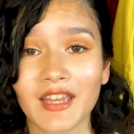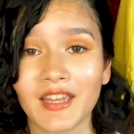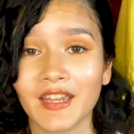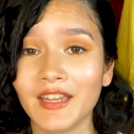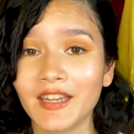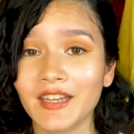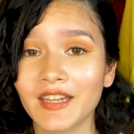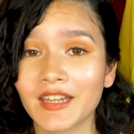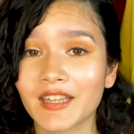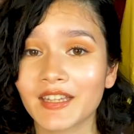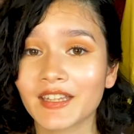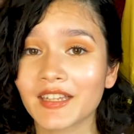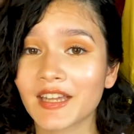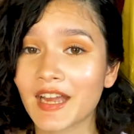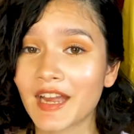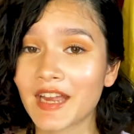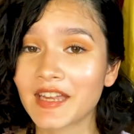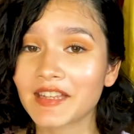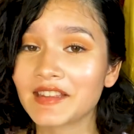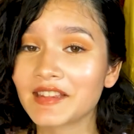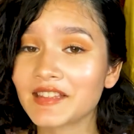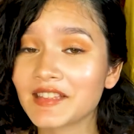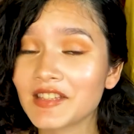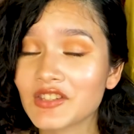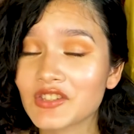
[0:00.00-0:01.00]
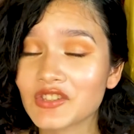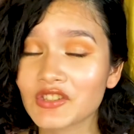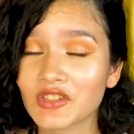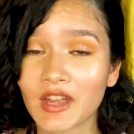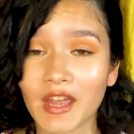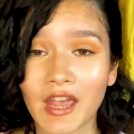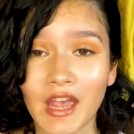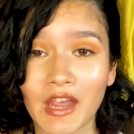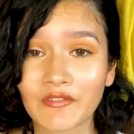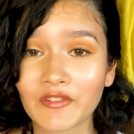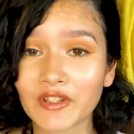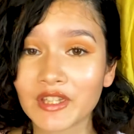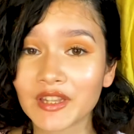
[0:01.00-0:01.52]
And I teach you
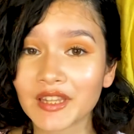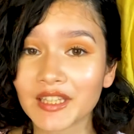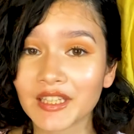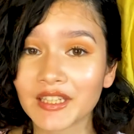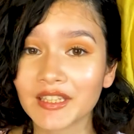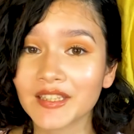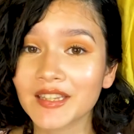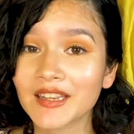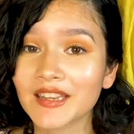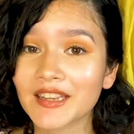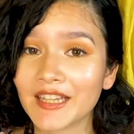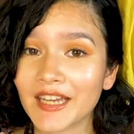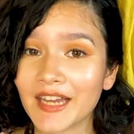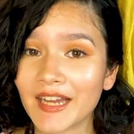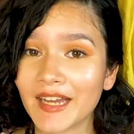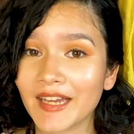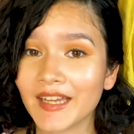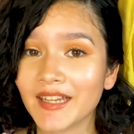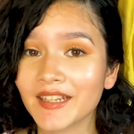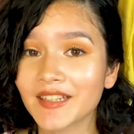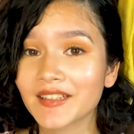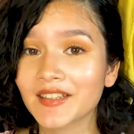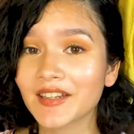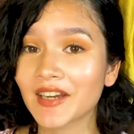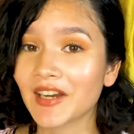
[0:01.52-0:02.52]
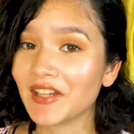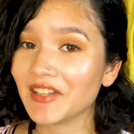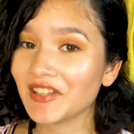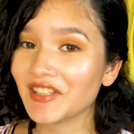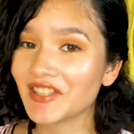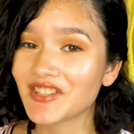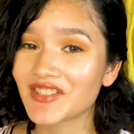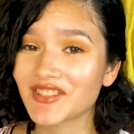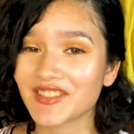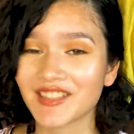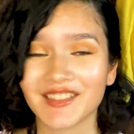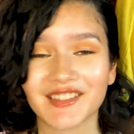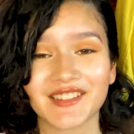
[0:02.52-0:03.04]
everything that
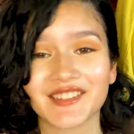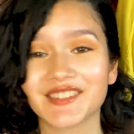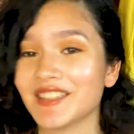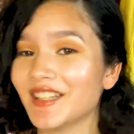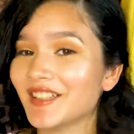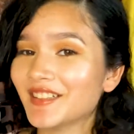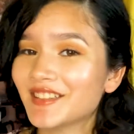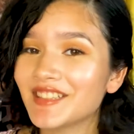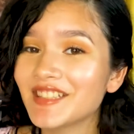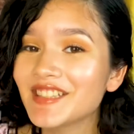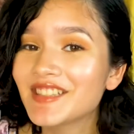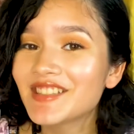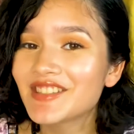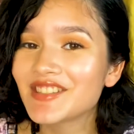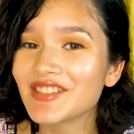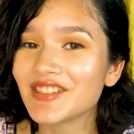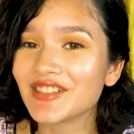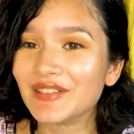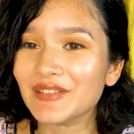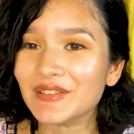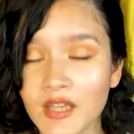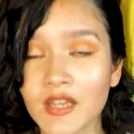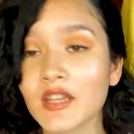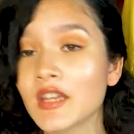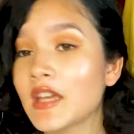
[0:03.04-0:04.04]
college does not teach you.